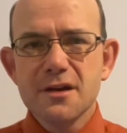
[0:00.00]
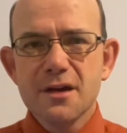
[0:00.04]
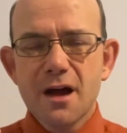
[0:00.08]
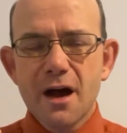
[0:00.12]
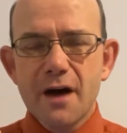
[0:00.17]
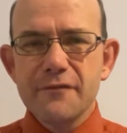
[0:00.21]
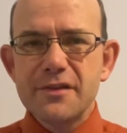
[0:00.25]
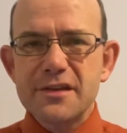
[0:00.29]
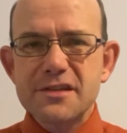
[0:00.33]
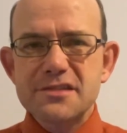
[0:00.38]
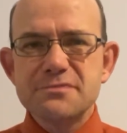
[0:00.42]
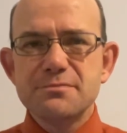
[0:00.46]

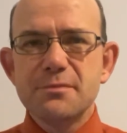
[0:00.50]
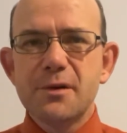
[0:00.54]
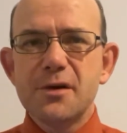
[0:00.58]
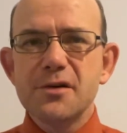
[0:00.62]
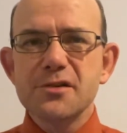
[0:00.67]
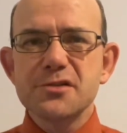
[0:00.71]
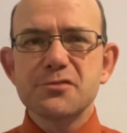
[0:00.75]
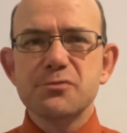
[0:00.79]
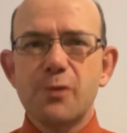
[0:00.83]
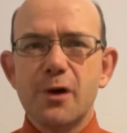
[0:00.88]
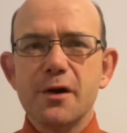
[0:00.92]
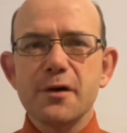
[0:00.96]
of this
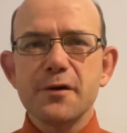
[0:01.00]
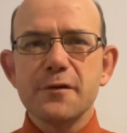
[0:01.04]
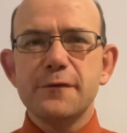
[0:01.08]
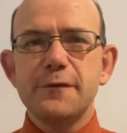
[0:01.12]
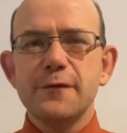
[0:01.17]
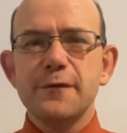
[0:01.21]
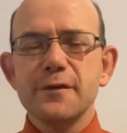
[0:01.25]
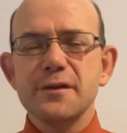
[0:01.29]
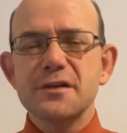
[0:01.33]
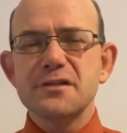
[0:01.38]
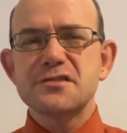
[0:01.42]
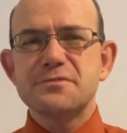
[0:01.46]
most
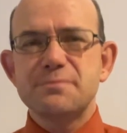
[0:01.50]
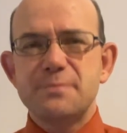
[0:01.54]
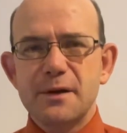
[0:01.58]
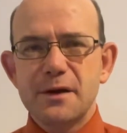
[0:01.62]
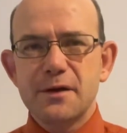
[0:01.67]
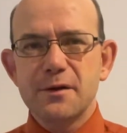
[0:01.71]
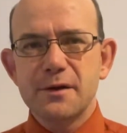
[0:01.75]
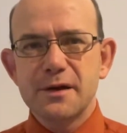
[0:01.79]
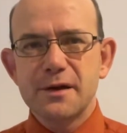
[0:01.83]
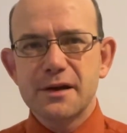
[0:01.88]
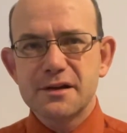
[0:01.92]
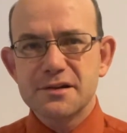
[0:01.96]
wonderful
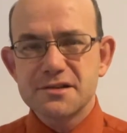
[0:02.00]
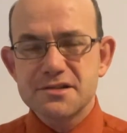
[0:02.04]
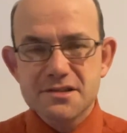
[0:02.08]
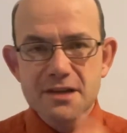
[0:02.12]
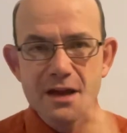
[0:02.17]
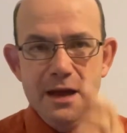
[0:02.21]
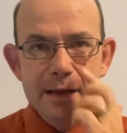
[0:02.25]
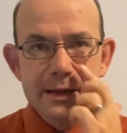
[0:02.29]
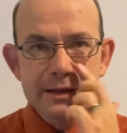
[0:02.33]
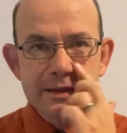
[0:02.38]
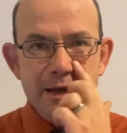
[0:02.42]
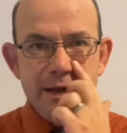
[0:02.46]

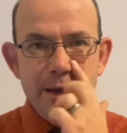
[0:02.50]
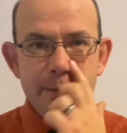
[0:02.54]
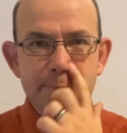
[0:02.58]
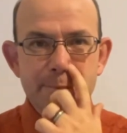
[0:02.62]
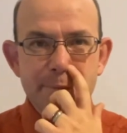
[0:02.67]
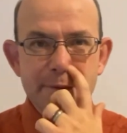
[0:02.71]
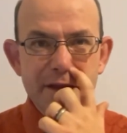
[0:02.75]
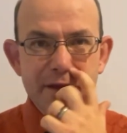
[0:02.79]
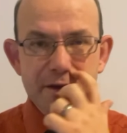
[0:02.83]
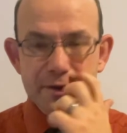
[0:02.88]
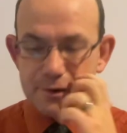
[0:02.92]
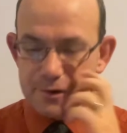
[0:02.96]
experience
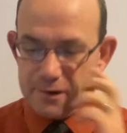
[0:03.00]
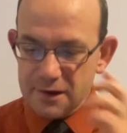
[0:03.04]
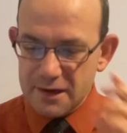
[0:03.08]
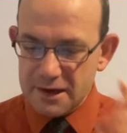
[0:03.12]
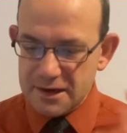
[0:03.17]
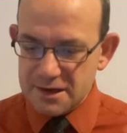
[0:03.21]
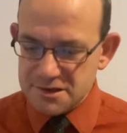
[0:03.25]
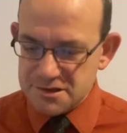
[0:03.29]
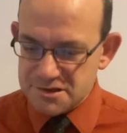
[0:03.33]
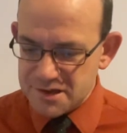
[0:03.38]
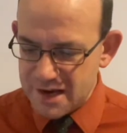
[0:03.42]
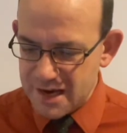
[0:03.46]
that Peter
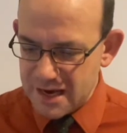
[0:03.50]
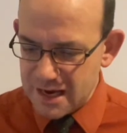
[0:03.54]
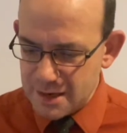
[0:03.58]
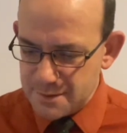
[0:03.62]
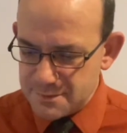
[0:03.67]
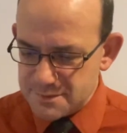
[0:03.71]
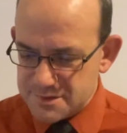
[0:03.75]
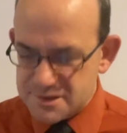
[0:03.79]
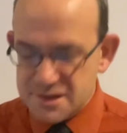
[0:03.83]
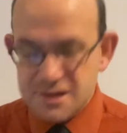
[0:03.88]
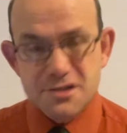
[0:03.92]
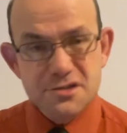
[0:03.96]
and
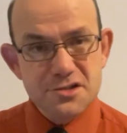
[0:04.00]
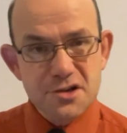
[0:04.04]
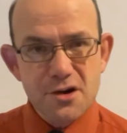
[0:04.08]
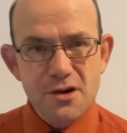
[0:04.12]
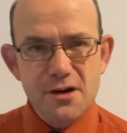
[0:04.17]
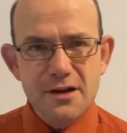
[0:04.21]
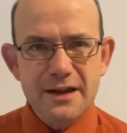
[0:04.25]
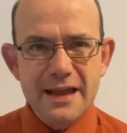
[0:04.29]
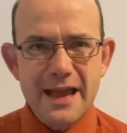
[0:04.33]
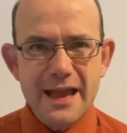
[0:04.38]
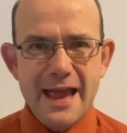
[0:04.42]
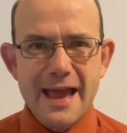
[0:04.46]
James and
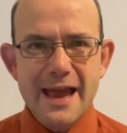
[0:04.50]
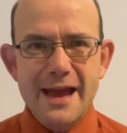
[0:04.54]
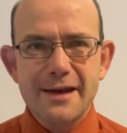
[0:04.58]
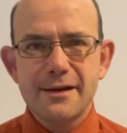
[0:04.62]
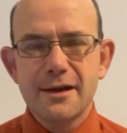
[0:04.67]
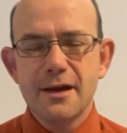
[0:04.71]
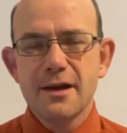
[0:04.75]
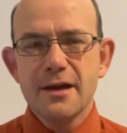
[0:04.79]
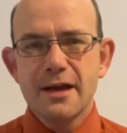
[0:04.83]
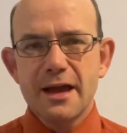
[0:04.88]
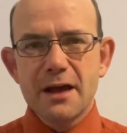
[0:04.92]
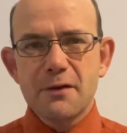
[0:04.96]
John
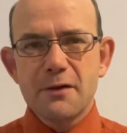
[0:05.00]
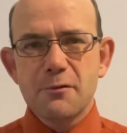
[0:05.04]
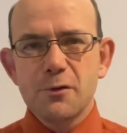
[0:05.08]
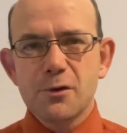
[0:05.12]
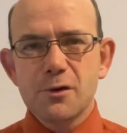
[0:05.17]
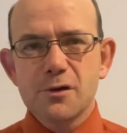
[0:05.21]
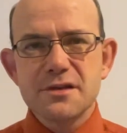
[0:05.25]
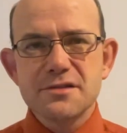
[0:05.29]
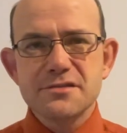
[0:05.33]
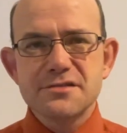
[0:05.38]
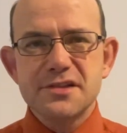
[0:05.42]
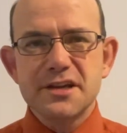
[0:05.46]
had. And
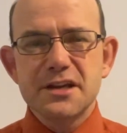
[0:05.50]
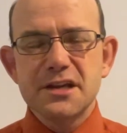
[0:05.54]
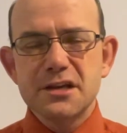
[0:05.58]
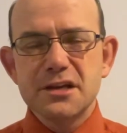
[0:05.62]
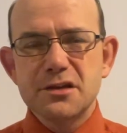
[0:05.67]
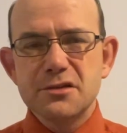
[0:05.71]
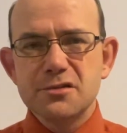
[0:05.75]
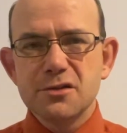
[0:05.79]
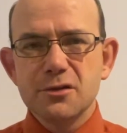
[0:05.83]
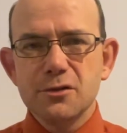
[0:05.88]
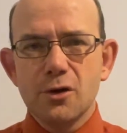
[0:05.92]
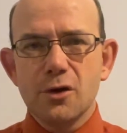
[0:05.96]
we'll
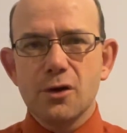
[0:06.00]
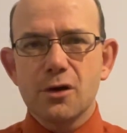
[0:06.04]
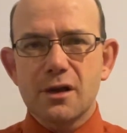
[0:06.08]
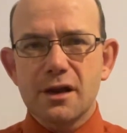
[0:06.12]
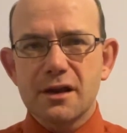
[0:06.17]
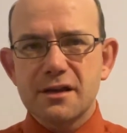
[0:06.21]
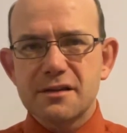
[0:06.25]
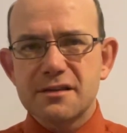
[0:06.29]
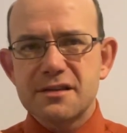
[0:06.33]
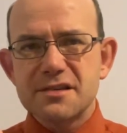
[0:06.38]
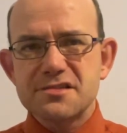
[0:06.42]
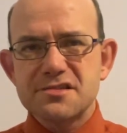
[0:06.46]
continue to look
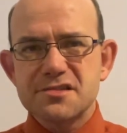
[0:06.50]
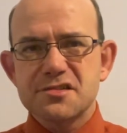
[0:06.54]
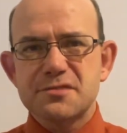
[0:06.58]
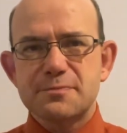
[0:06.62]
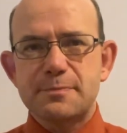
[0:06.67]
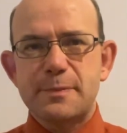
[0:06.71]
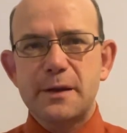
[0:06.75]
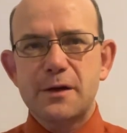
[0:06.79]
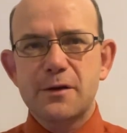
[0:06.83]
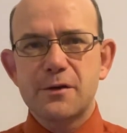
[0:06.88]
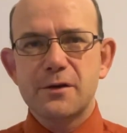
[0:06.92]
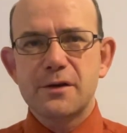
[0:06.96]
at this
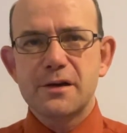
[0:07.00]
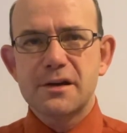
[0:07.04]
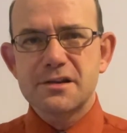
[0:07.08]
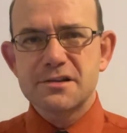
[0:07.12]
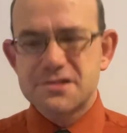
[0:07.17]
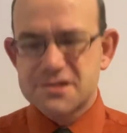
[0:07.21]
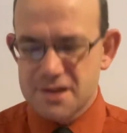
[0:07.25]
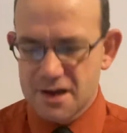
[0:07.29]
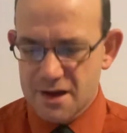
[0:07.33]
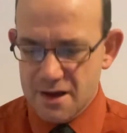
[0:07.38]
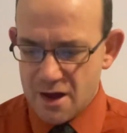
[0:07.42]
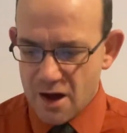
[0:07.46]

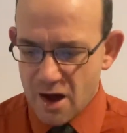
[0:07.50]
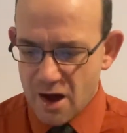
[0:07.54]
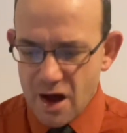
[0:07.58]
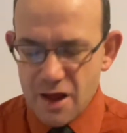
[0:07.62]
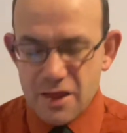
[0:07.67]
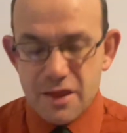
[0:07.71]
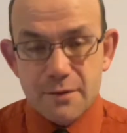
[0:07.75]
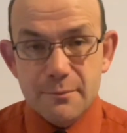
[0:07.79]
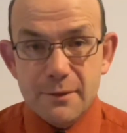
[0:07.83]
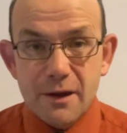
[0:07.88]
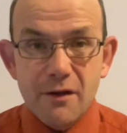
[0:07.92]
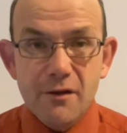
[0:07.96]
experience
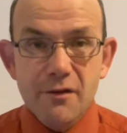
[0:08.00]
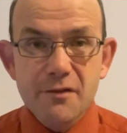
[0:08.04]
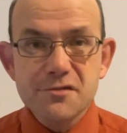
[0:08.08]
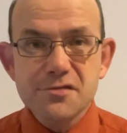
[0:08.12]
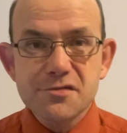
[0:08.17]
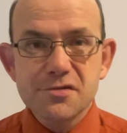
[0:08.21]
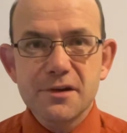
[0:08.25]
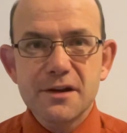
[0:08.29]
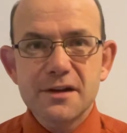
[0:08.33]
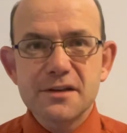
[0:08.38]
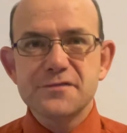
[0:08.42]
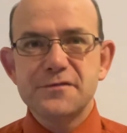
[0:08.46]
on the Mount
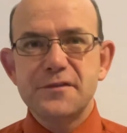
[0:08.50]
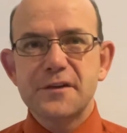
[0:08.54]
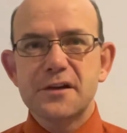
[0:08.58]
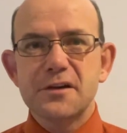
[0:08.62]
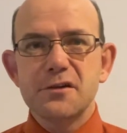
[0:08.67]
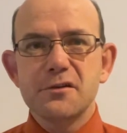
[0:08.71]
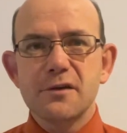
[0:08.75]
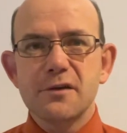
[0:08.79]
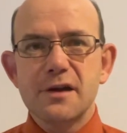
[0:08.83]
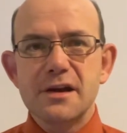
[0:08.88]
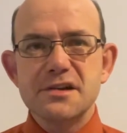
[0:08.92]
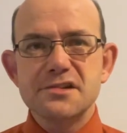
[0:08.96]
of
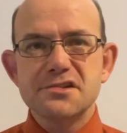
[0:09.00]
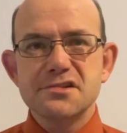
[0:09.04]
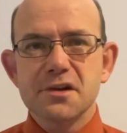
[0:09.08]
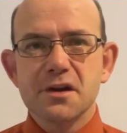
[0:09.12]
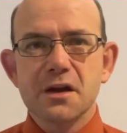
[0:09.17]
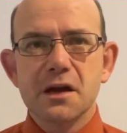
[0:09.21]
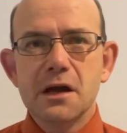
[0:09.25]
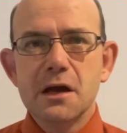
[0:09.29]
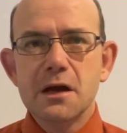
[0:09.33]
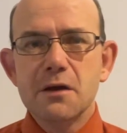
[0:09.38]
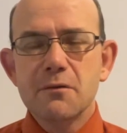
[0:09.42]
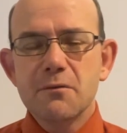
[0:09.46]

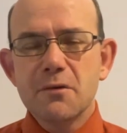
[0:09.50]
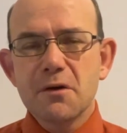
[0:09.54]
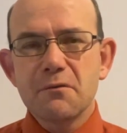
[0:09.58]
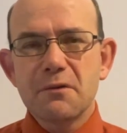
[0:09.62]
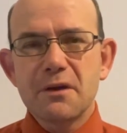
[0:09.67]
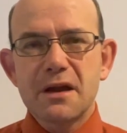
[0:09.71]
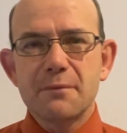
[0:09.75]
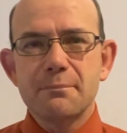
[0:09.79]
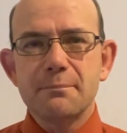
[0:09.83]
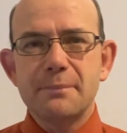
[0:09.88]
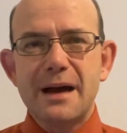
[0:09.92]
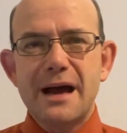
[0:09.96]
Transfiguration when
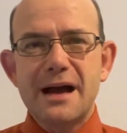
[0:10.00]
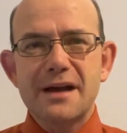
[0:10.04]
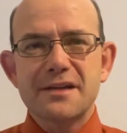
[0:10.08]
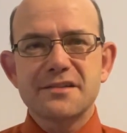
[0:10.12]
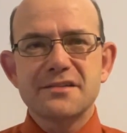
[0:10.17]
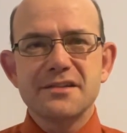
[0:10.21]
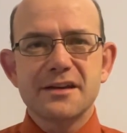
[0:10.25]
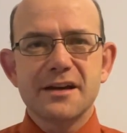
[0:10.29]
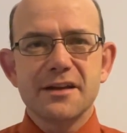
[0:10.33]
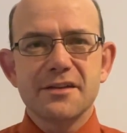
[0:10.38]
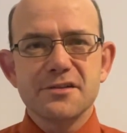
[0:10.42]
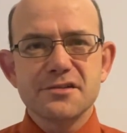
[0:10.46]
we come back
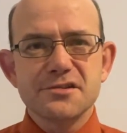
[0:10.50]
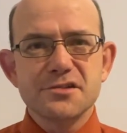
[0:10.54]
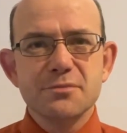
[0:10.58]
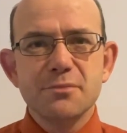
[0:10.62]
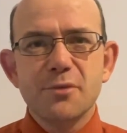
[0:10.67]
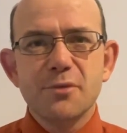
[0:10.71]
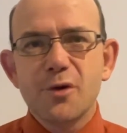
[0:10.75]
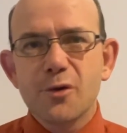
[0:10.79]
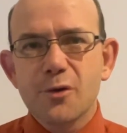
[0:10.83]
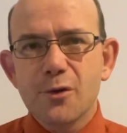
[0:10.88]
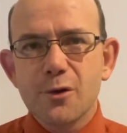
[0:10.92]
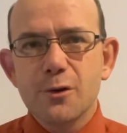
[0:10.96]
together
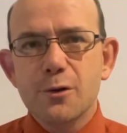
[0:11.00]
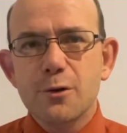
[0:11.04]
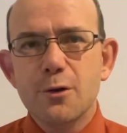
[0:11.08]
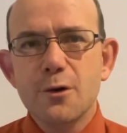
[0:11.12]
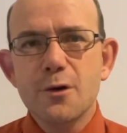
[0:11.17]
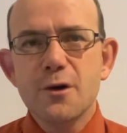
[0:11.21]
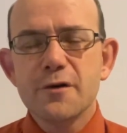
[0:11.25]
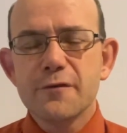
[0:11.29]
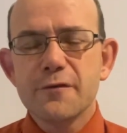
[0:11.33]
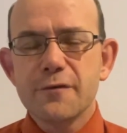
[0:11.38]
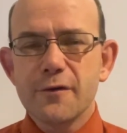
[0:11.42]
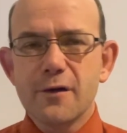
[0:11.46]

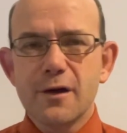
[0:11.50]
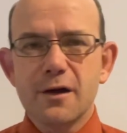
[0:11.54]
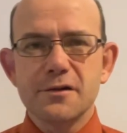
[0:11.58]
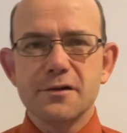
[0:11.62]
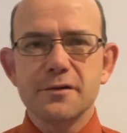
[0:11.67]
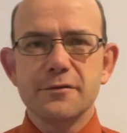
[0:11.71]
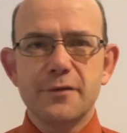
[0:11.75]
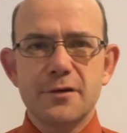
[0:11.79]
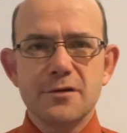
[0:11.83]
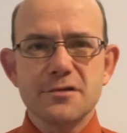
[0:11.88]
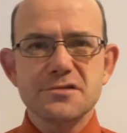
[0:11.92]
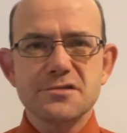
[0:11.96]
tomorrow for our
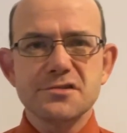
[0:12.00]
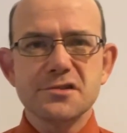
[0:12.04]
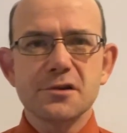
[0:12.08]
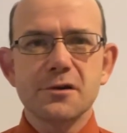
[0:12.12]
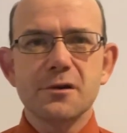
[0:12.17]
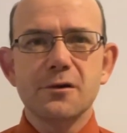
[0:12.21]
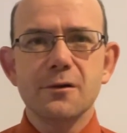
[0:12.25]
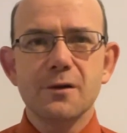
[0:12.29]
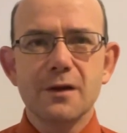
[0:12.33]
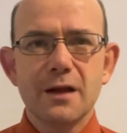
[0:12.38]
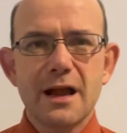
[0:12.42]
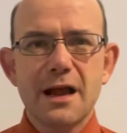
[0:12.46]

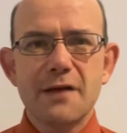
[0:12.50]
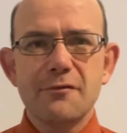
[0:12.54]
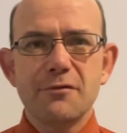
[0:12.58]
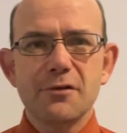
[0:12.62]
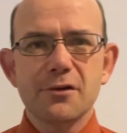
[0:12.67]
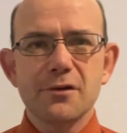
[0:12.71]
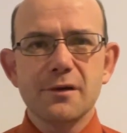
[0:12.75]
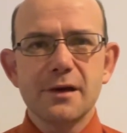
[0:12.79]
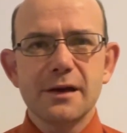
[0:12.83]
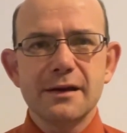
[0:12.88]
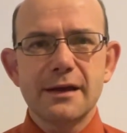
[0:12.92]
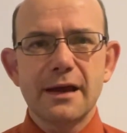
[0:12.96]
devotional. Have a
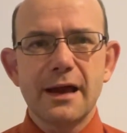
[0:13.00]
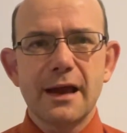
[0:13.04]
great